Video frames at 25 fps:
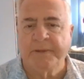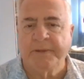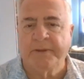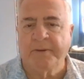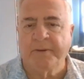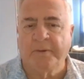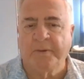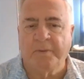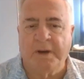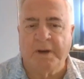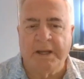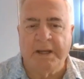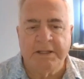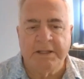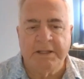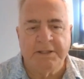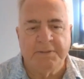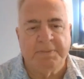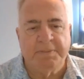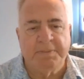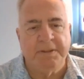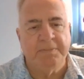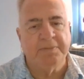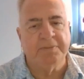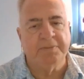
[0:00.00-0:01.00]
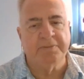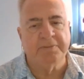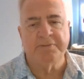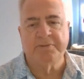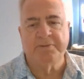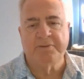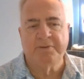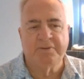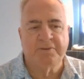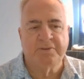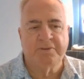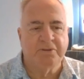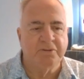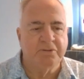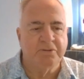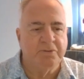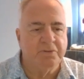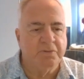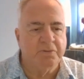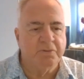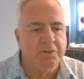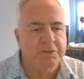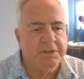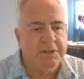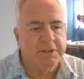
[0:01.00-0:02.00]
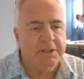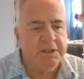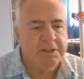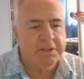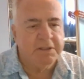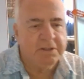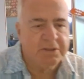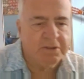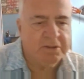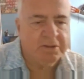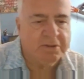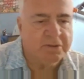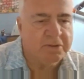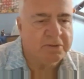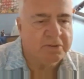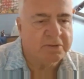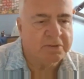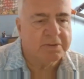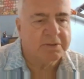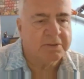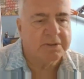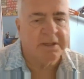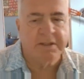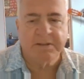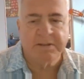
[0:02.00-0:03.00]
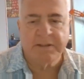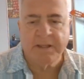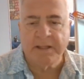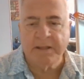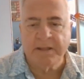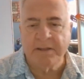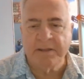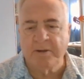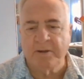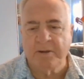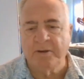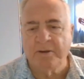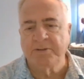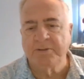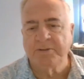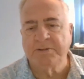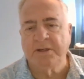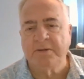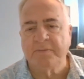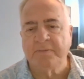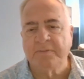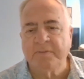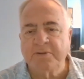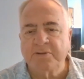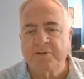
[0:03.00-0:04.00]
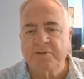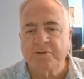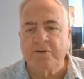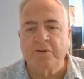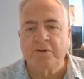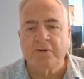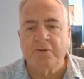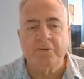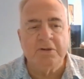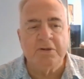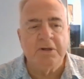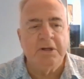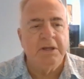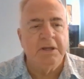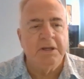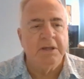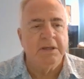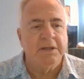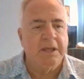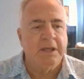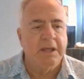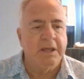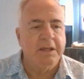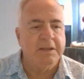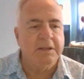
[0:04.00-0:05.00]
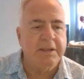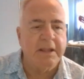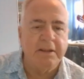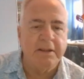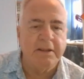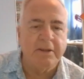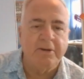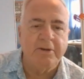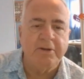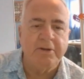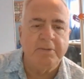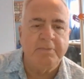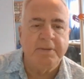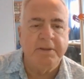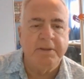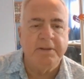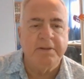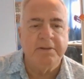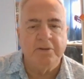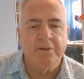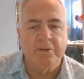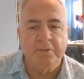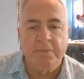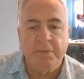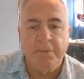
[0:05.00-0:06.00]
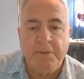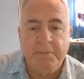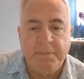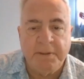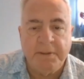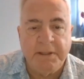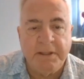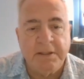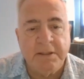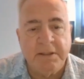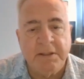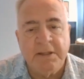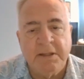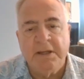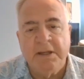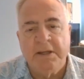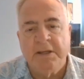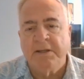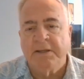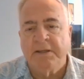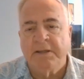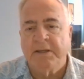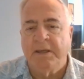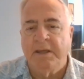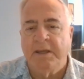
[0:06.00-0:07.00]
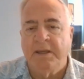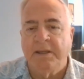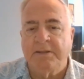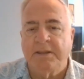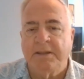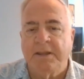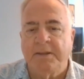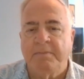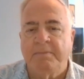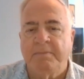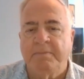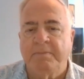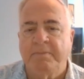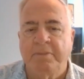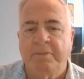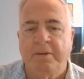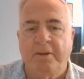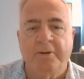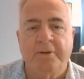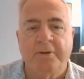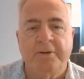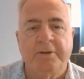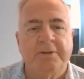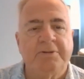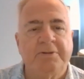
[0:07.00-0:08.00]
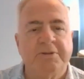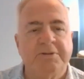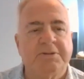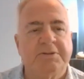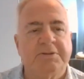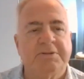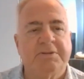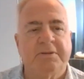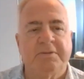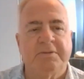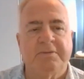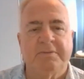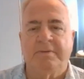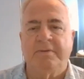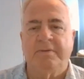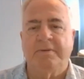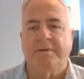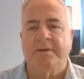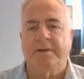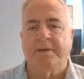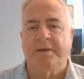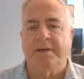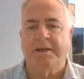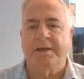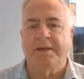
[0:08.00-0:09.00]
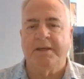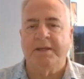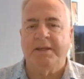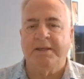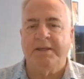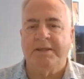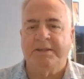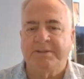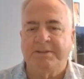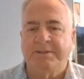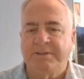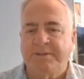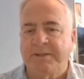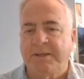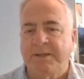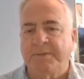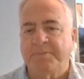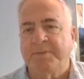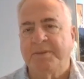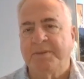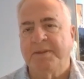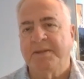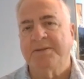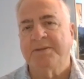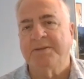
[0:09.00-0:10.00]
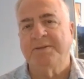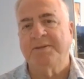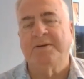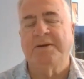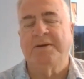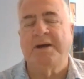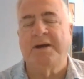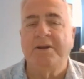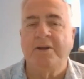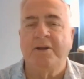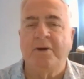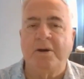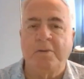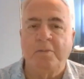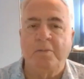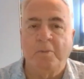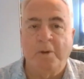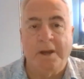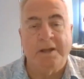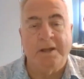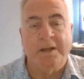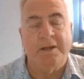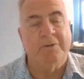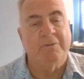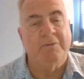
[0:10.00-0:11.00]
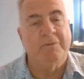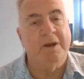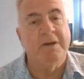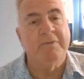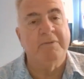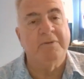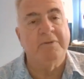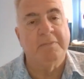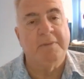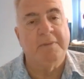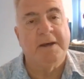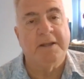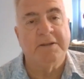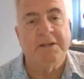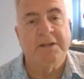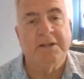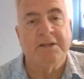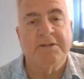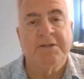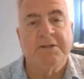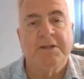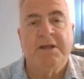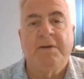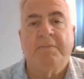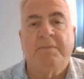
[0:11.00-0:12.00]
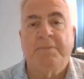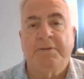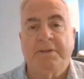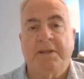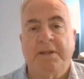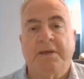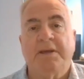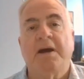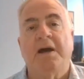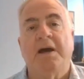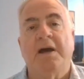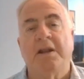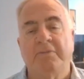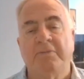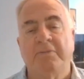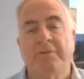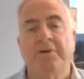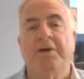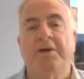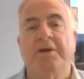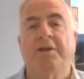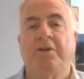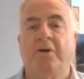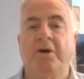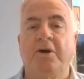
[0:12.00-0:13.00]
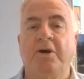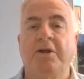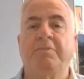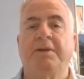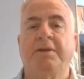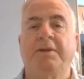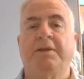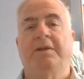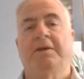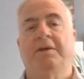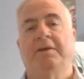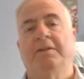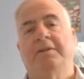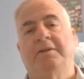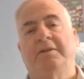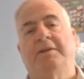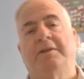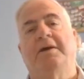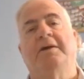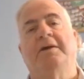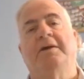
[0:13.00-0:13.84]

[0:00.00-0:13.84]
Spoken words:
So why these people do what they do? Can't they learn self-control? Can't they learn to be a human being? Can't they learn to just accept things? No, I know I'm ranting and raving about this, but that kind of really annoyed me the other